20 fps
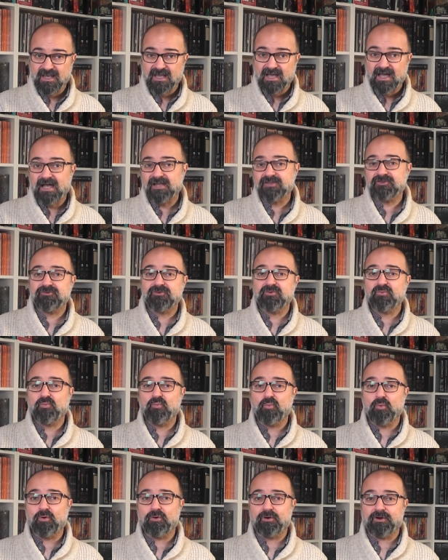uttering
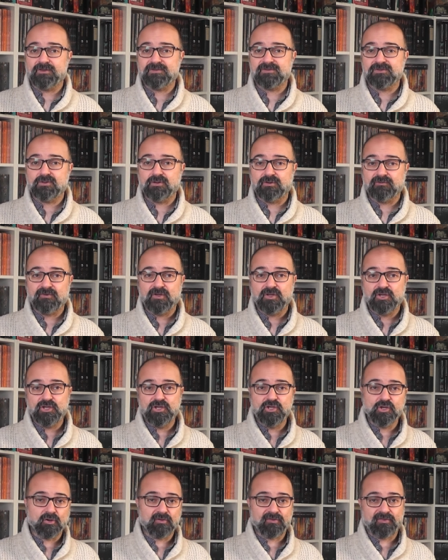words of
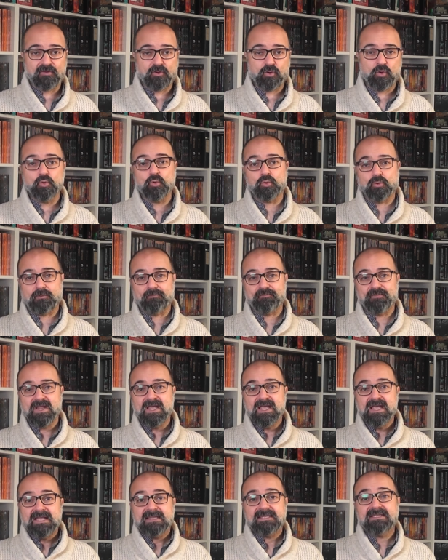Jothkul.
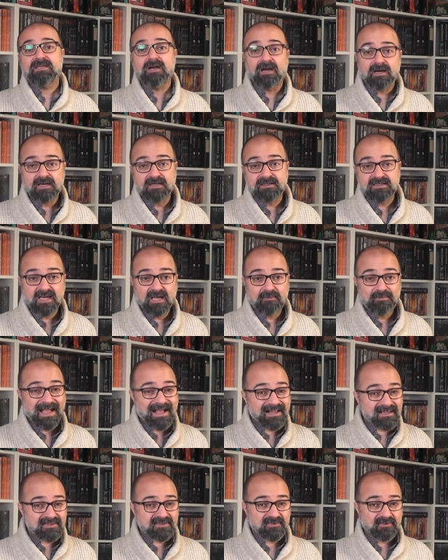The archetype
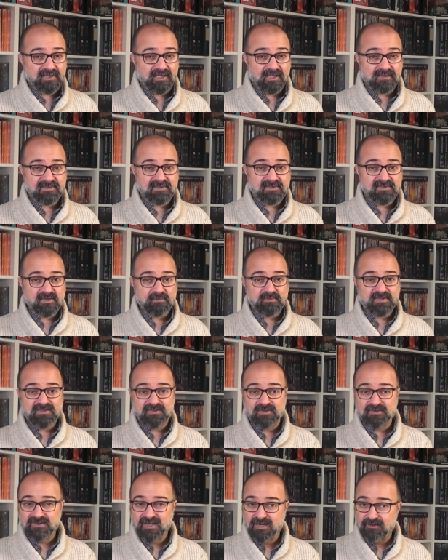also gets some
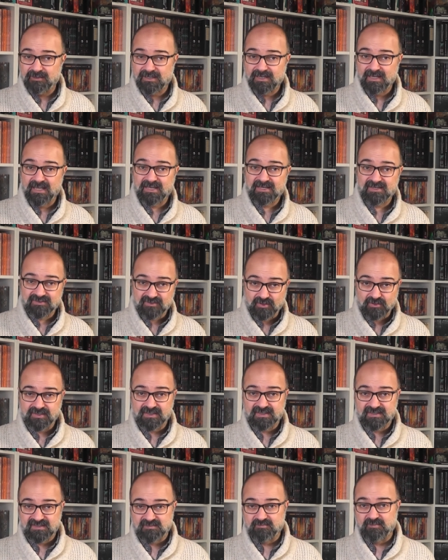esoteric
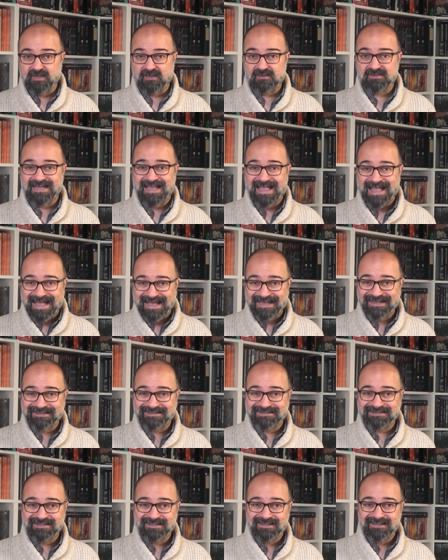exotic spells
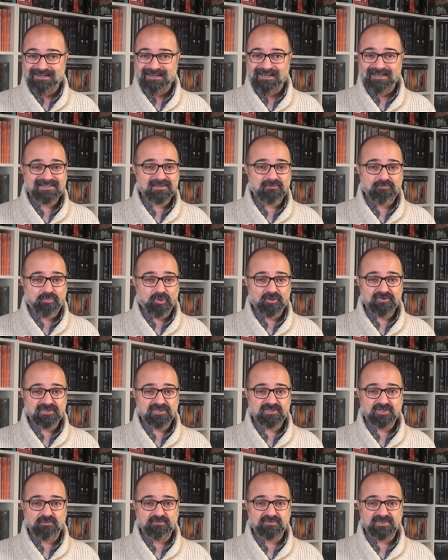and is a
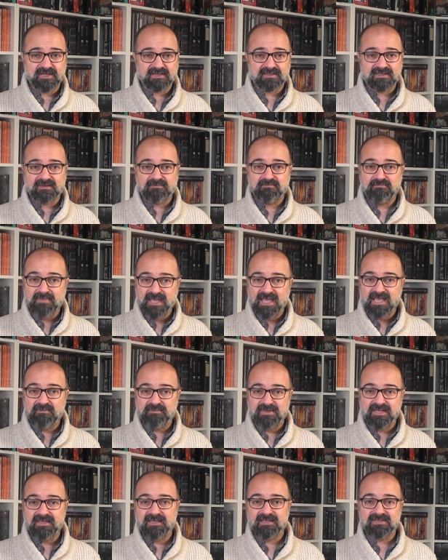bonded object that may
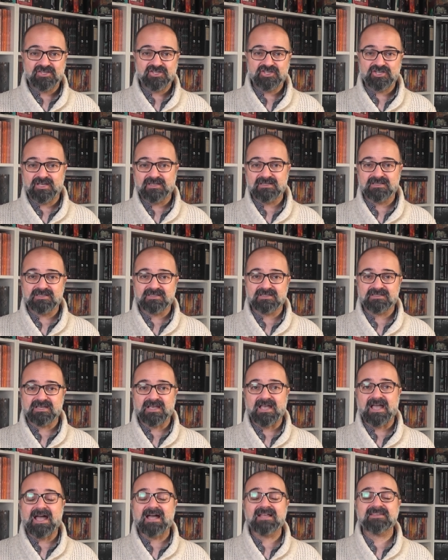be enchanted
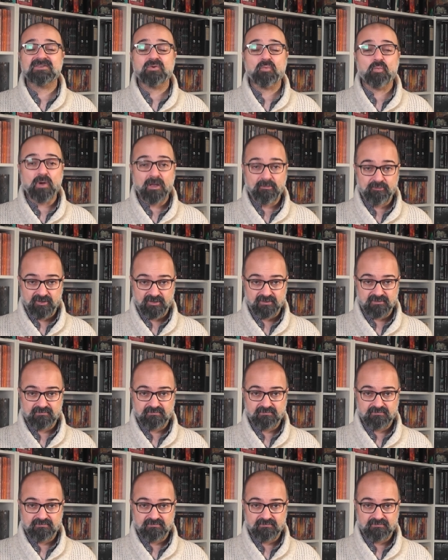as a weapon.